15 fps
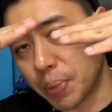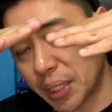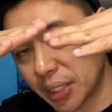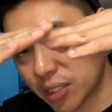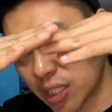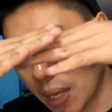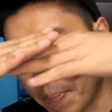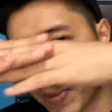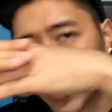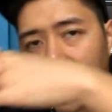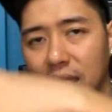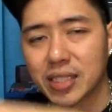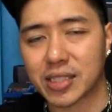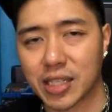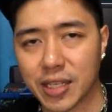be chambered
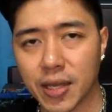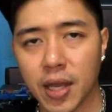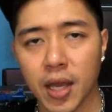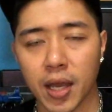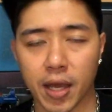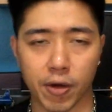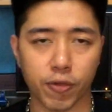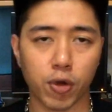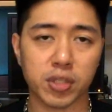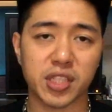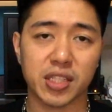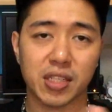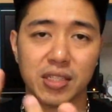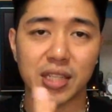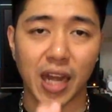nicely. And of course
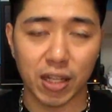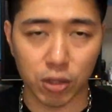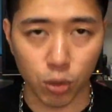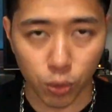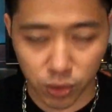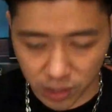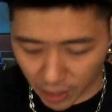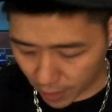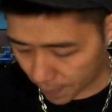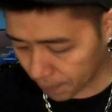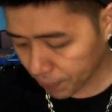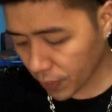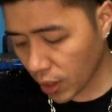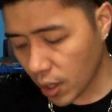there's a dart tooth there.